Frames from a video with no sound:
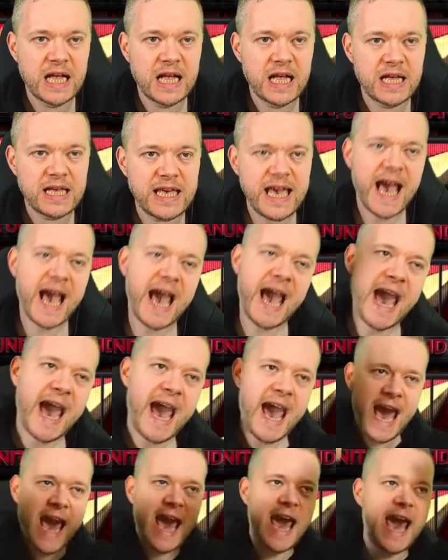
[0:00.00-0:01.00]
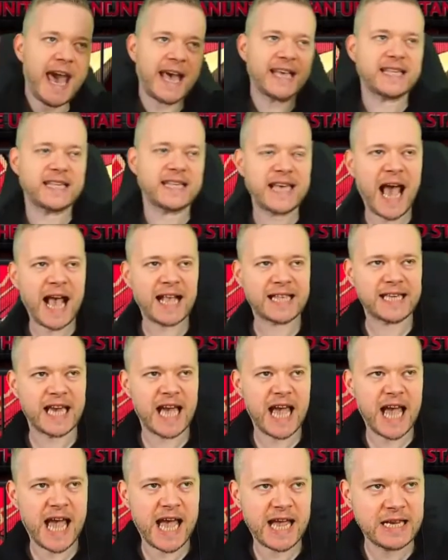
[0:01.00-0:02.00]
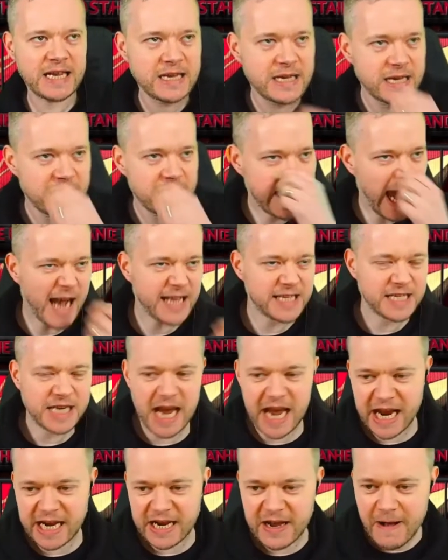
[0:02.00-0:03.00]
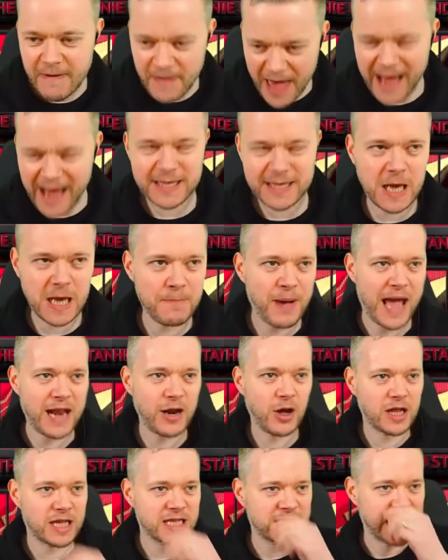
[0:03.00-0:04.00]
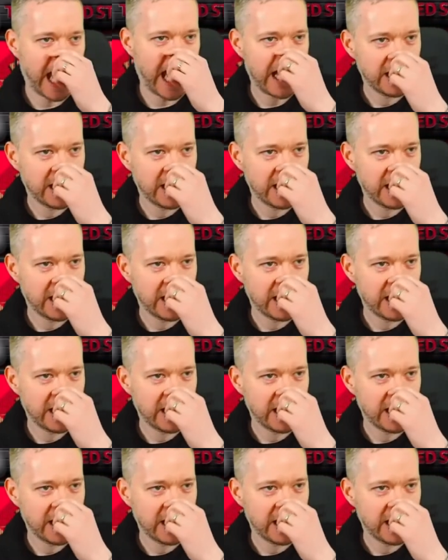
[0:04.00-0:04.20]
Yes, get in. Get in. That's a penalty.